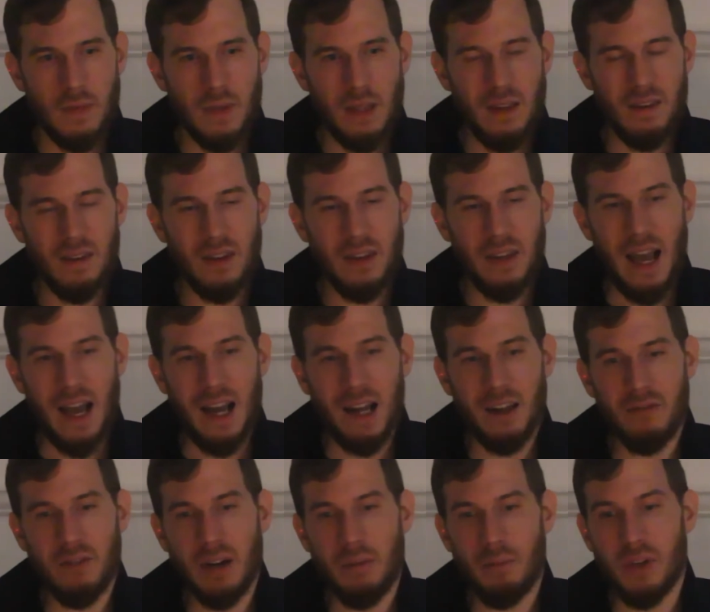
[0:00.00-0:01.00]
And so
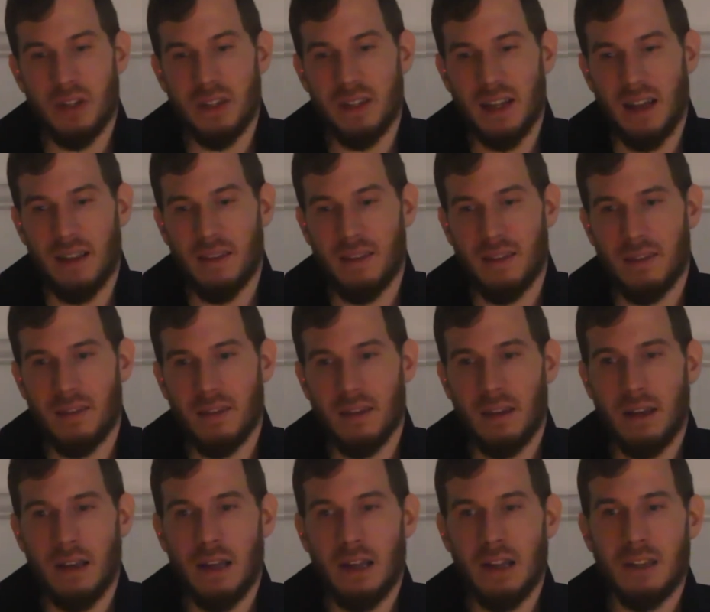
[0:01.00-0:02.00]
Yaakov represents
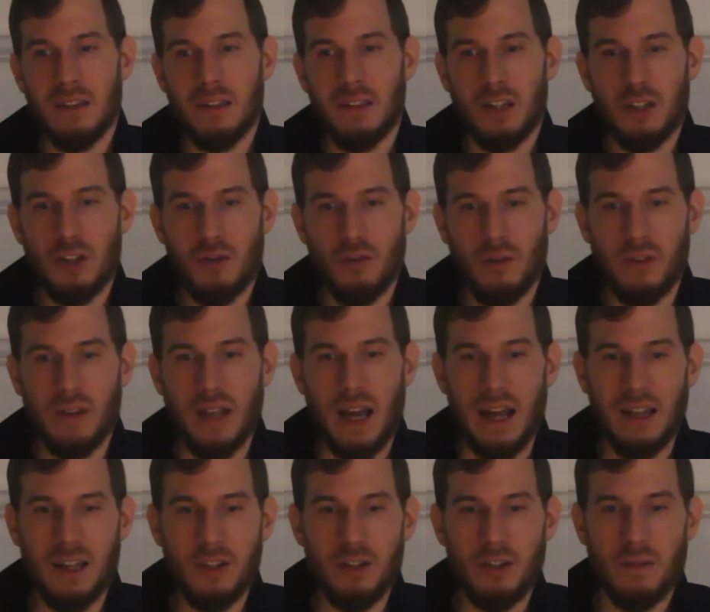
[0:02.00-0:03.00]
the true
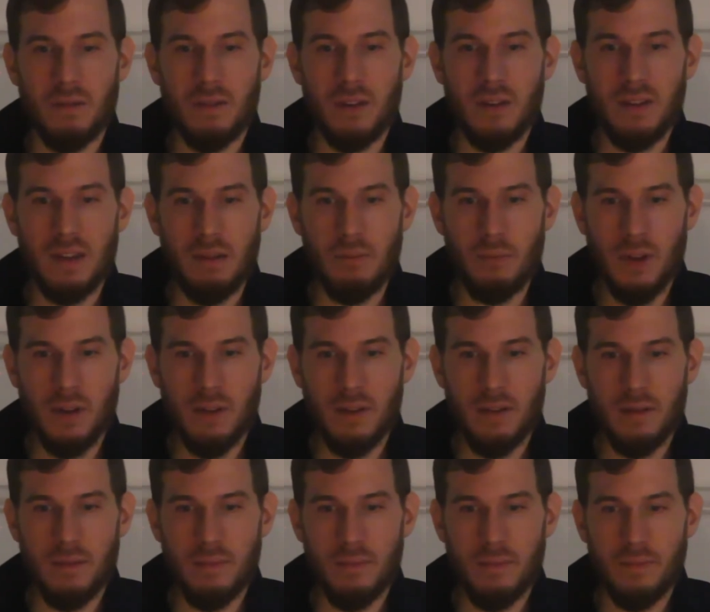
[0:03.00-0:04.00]
knowledge of the
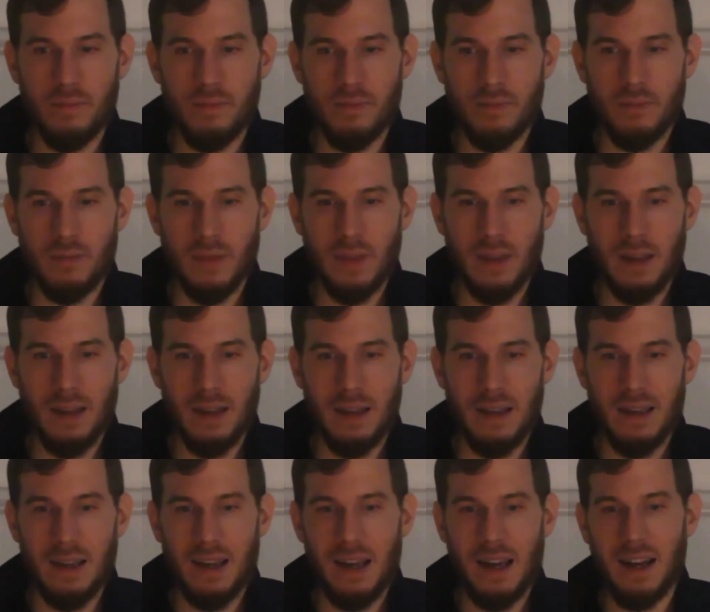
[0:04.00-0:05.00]
symbols,
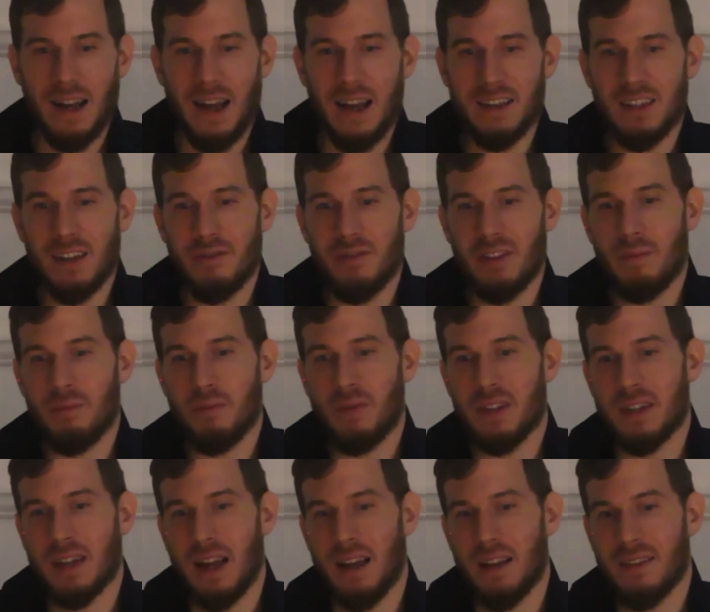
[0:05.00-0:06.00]
and Esau
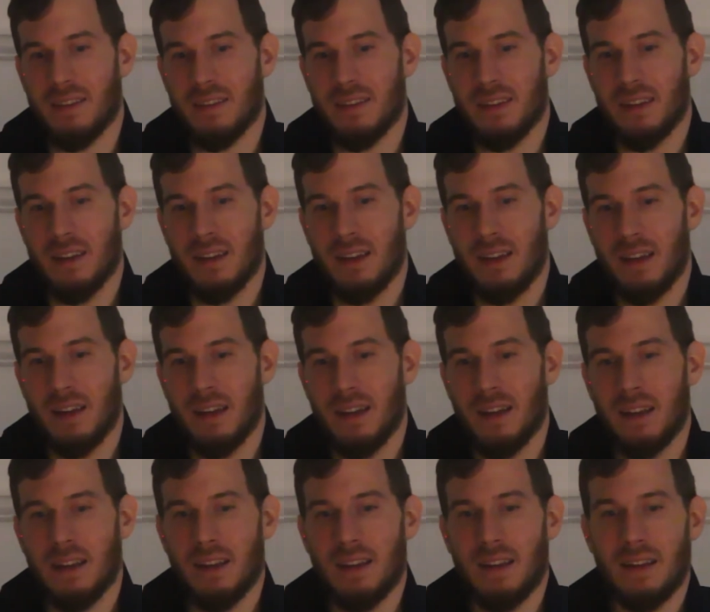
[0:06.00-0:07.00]
represents
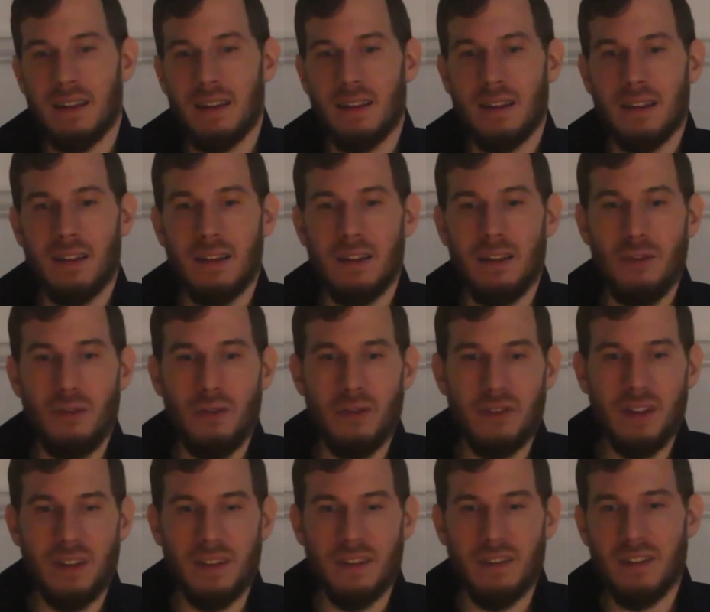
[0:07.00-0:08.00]

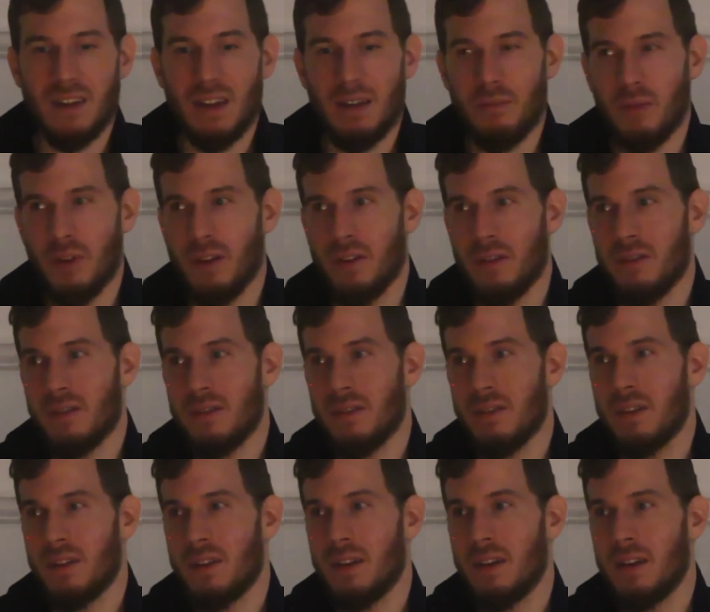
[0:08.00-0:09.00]
using the symbols
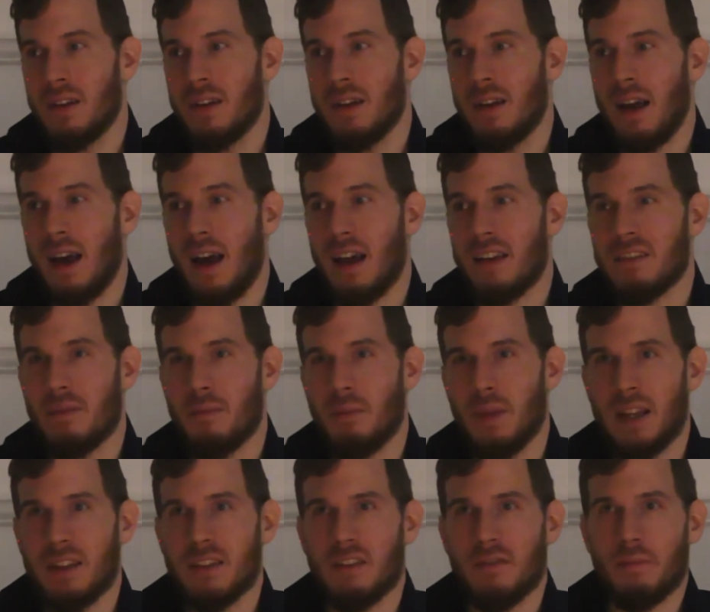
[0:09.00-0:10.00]
as a
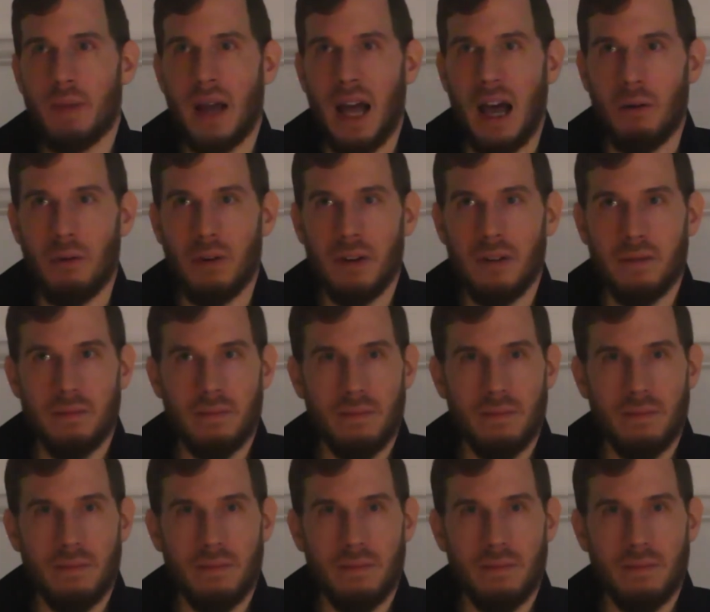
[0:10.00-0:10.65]
means of power.